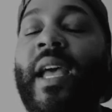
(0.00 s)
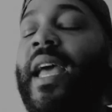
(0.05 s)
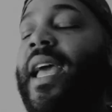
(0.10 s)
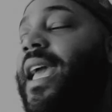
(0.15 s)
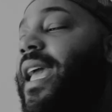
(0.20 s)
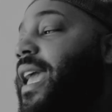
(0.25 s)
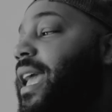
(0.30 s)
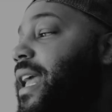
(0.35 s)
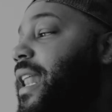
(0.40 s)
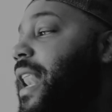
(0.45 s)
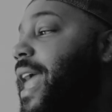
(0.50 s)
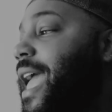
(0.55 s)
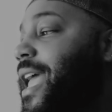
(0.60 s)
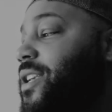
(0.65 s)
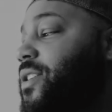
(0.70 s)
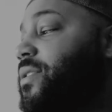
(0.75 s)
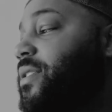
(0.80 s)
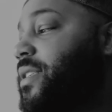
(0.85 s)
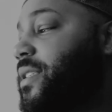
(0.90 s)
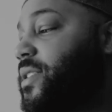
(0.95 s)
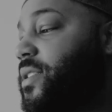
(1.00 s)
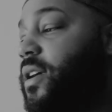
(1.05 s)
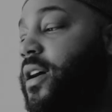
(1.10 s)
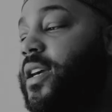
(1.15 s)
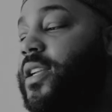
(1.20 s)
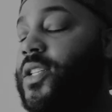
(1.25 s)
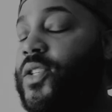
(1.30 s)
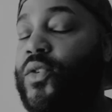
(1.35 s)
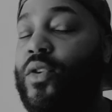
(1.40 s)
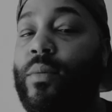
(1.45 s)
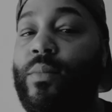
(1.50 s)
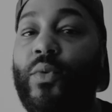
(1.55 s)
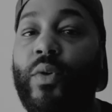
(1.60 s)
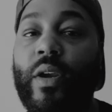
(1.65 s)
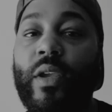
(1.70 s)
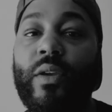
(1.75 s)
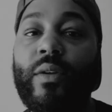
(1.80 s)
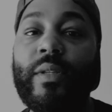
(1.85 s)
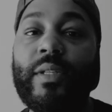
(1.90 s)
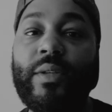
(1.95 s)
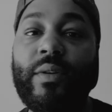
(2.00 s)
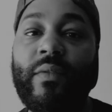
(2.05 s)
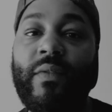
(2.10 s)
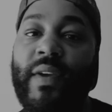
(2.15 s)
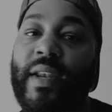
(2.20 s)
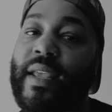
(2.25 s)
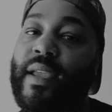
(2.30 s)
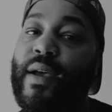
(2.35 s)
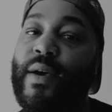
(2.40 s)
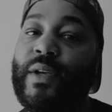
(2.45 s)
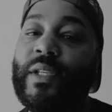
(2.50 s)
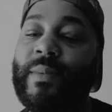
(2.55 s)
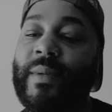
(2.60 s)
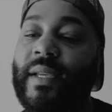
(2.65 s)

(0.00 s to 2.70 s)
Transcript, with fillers: and actually start doing more YouTube videos